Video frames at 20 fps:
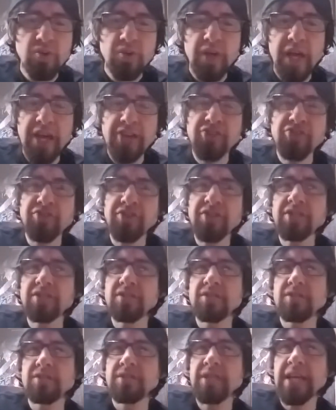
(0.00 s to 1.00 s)
And you could
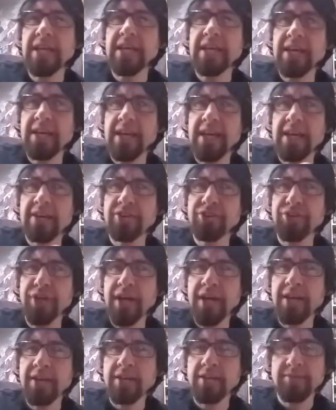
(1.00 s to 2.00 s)
take a
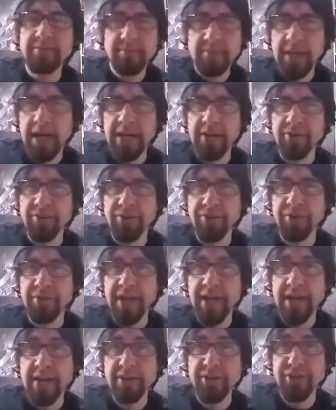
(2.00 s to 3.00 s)
hairdryer. I don't own a
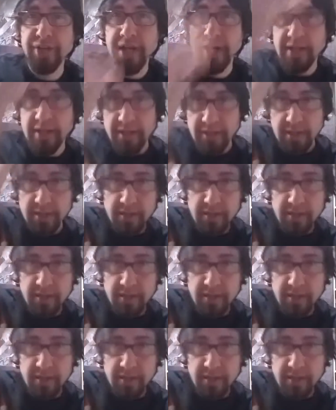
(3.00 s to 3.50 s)
hairdryer.